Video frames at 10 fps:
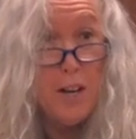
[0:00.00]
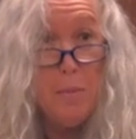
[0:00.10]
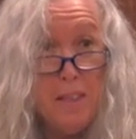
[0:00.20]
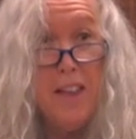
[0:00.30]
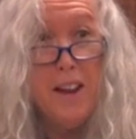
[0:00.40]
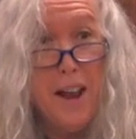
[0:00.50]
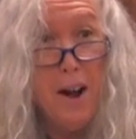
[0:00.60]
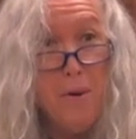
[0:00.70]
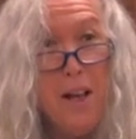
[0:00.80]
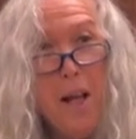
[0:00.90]
going to be there
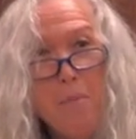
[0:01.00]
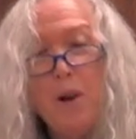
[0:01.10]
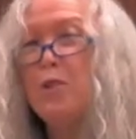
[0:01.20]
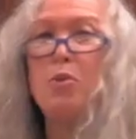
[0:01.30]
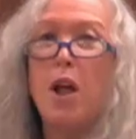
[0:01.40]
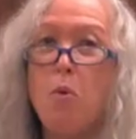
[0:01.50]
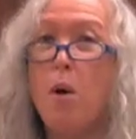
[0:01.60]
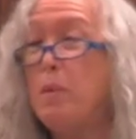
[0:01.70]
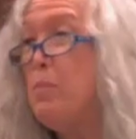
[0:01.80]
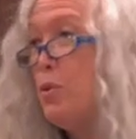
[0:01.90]
now, because what I
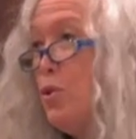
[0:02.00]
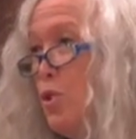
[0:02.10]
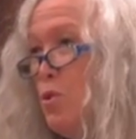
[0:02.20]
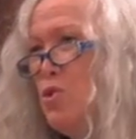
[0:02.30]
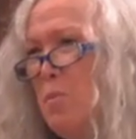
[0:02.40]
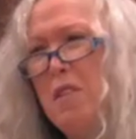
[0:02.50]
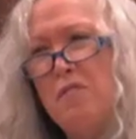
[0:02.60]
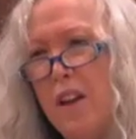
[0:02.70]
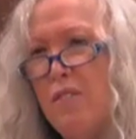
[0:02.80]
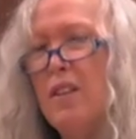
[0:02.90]
want people to do is do me a
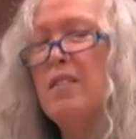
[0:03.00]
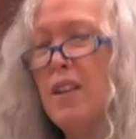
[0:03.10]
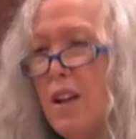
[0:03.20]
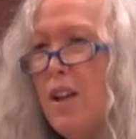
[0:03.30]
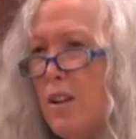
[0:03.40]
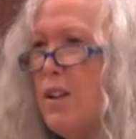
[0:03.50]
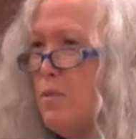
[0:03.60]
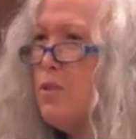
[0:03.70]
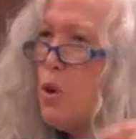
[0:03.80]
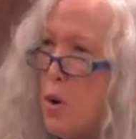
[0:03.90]
favor.
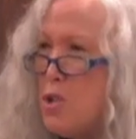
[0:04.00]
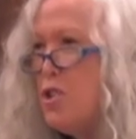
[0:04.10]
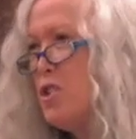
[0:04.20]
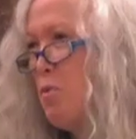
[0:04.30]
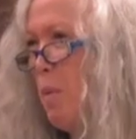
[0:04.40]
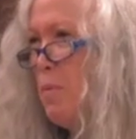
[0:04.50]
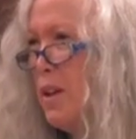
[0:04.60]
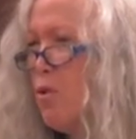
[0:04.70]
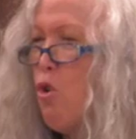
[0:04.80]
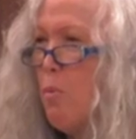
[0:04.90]
The questions are up
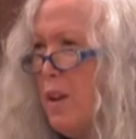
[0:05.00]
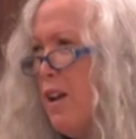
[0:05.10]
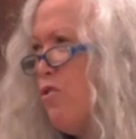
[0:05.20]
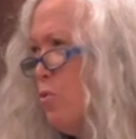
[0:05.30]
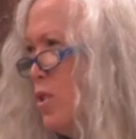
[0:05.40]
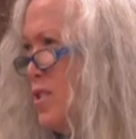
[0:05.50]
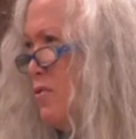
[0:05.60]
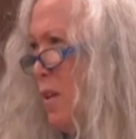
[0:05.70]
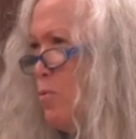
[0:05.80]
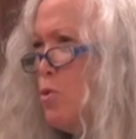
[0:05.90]
there. Call me afterwards.
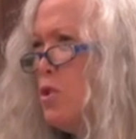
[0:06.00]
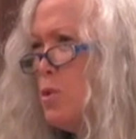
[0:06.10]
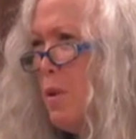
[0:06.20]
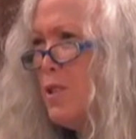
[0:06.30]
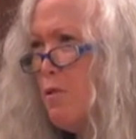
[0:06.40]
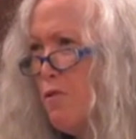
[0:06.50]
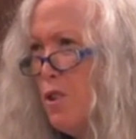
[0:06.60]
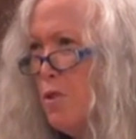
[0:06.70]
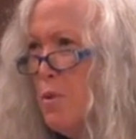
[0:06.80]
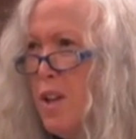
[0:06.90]
If I'm too expensive for
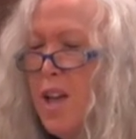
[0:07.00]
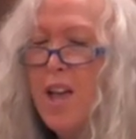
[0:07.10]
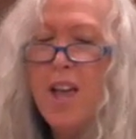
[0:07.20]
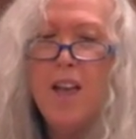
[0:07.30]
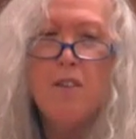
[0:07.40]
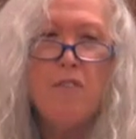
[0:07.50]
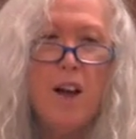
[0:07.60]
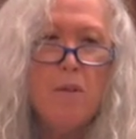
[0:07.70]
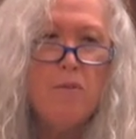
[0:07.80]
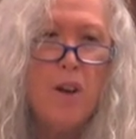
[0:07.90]
you, if
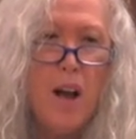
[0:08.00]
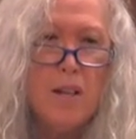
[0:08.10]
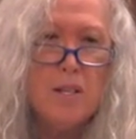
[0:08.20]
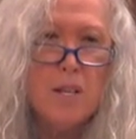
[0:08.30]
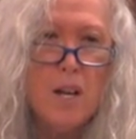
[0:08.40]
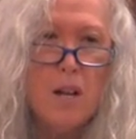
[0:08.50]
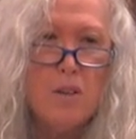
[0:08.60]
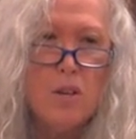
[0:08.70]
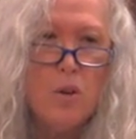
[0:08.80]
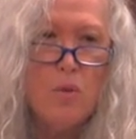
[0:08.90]
I've got,
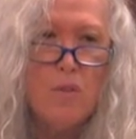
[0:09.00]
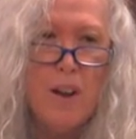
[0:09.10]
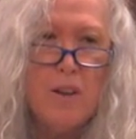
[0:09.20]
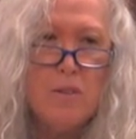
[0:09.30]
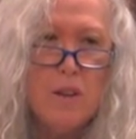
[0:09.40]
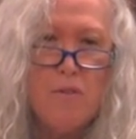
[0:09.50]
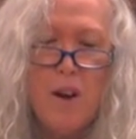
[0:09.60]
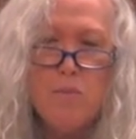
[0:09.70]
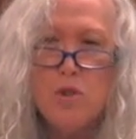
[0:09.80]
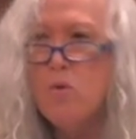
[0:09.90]
if
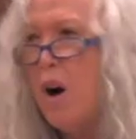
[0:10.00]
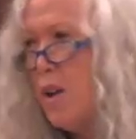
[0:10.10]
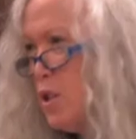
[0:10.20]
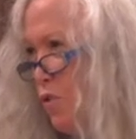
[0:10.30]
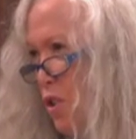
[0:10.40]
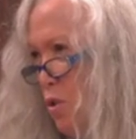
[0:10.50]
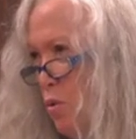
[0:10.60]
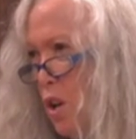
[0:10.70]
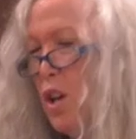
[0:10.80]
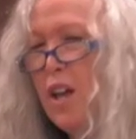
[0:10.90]
I'm too honest for
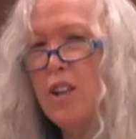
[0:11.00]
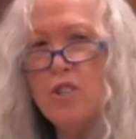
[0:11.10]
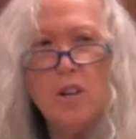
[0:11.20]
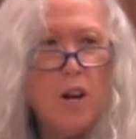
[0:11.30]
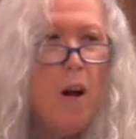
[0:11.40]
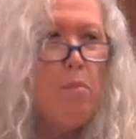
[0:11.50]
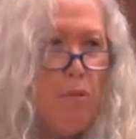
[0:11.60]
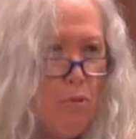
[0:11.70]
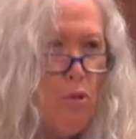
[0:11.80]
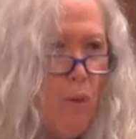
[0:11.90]
you, it's going to come
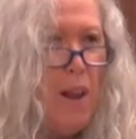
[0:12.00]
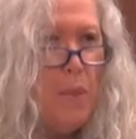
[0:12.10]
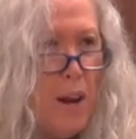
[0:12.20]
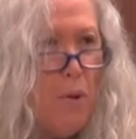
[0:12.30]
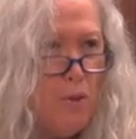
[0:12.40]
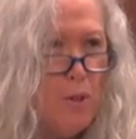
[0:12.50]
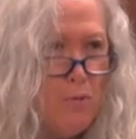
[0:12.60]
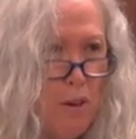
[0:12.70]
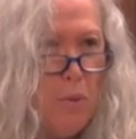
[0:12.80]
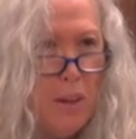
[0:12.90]
through right there at those
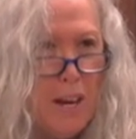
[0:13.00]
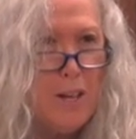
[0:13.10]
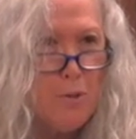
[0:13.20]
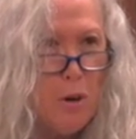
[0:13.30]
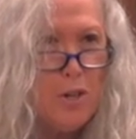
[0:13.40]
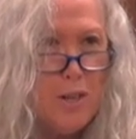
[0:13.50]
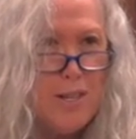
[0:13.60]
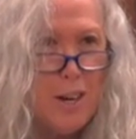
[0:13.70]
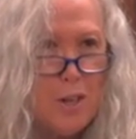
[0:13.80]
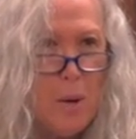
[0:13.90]
frequently asked questions
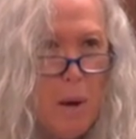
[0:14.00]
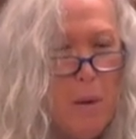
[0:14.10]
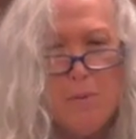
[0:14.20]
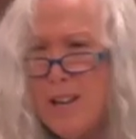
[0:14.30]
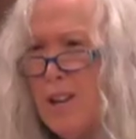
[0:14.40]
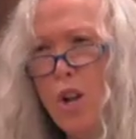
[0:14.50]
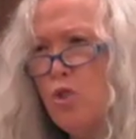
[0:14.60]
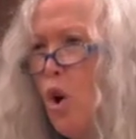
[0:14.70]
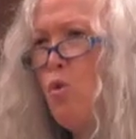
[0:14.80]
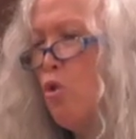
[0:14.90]
section on my website.
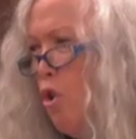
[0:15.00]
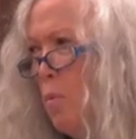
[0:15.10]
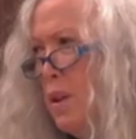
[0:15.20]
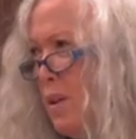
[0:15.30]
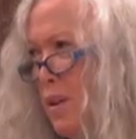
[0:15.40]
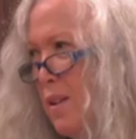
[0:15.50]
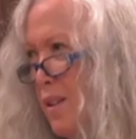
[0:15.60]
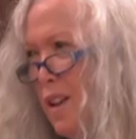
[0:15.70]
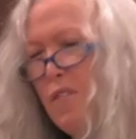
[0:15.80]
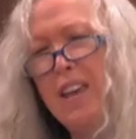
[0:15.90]
Don't call me.
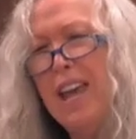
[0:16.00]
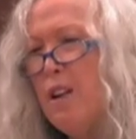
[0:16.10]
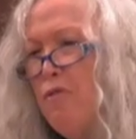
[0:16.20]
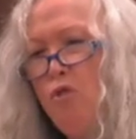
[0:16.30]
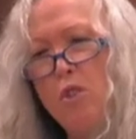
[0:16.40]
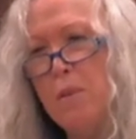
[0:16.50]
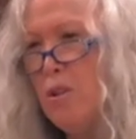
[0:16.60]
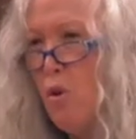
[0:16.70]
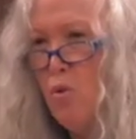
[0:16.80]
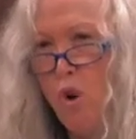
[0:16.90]
If you can't afford me,
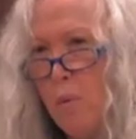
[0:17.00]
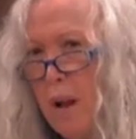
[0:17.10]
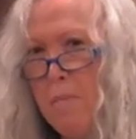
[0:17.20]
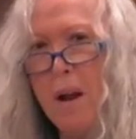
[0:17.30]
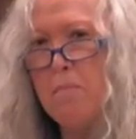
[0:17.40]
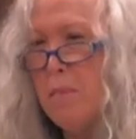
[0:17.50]
don't call me. I'm not